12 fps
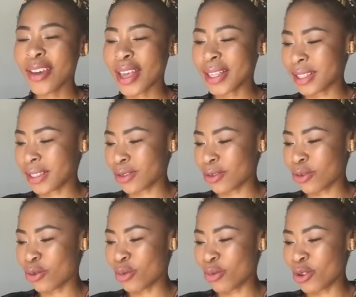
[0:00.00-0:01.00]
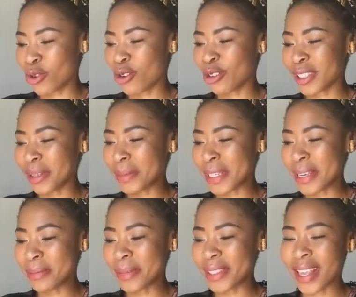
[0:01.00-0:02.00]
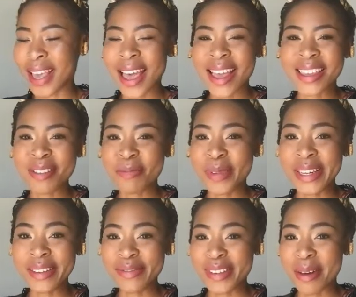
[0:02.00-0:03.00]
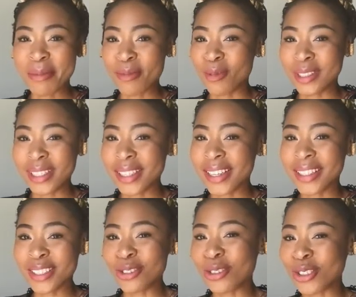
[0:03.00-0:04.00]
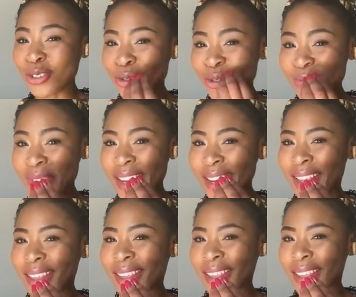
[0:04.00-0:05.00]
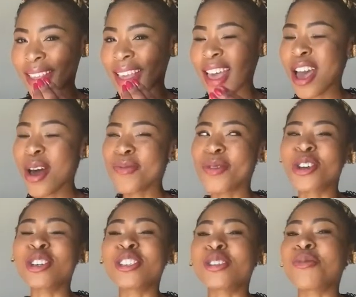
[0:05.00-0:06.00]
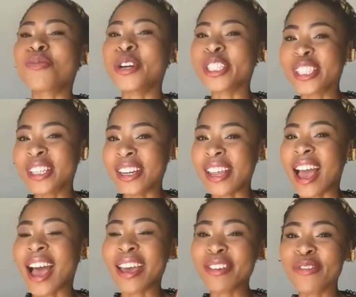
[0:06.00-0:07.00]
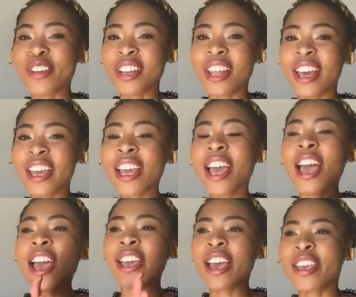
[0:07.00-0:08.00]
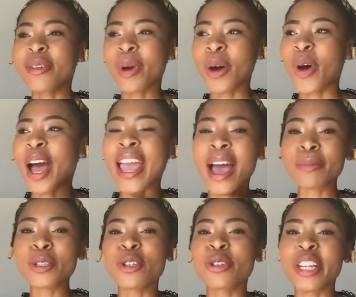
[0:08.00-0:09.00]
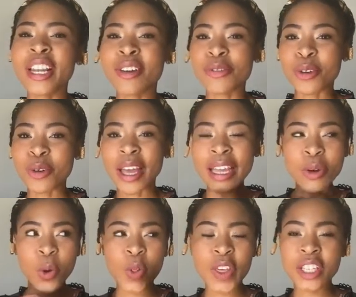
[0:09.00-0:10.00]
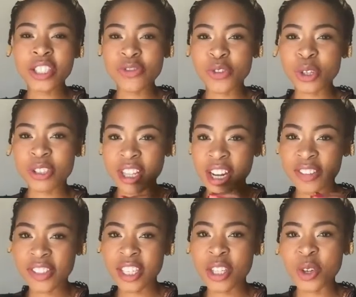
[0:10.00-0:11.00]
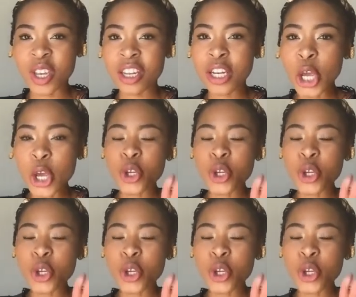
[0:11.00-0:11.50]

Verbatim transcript: yes, oh sometimes I think believe in them. see, listen to this cool meaning because personally i feel like Khanyi Mbau, I absolutely love you. In all the interviews that I've seen you in,